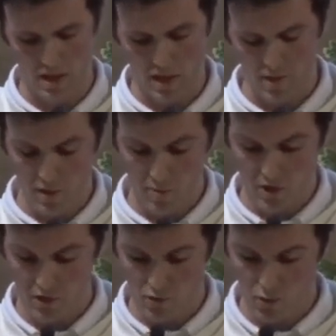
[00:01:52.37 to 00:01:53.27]
If the
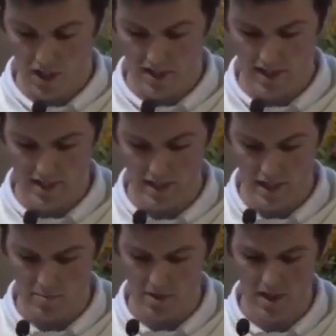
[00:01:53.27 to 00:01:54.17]
apostles were taken
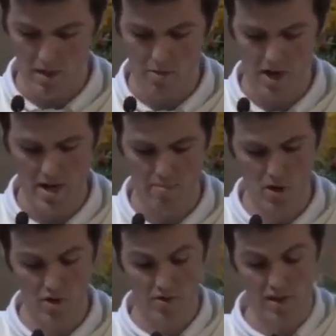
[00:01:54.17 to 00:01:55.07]
up in their prayer
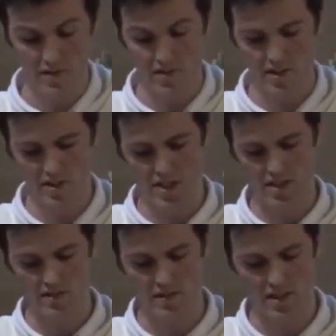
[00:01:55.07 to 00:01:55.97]
pondering such
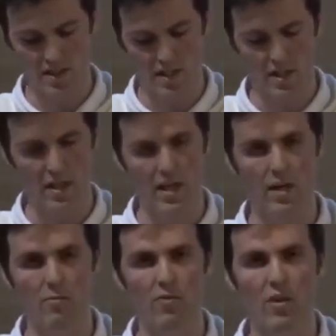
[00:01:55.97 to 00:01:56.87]
things, a
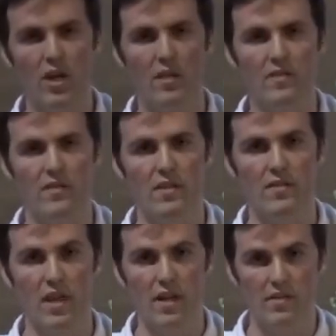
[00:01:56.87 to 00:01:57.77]
helpful answer
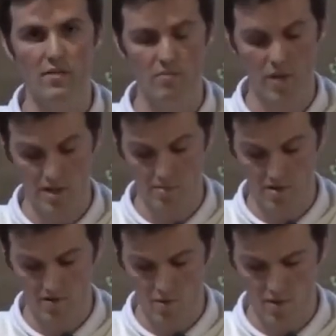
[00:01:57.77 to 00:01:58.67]
sat right
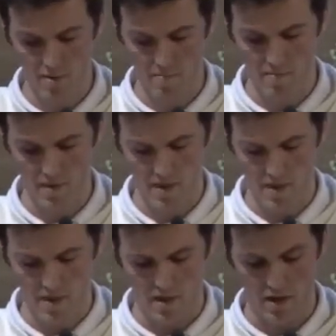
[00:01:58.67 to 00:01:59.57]
before them,
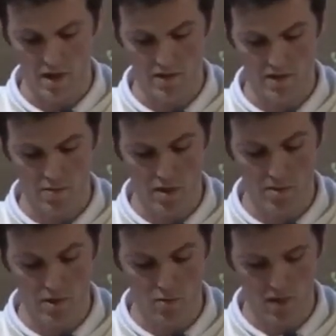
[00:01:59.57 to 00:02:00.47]
an answer we
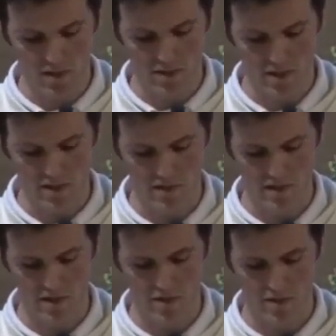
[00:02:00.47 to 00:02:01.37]
would do well to
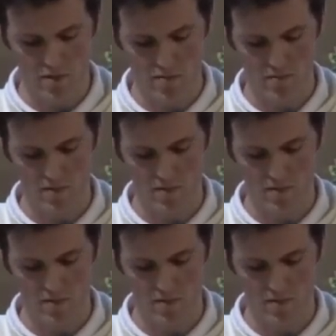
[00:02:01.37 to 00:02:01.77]
consider too.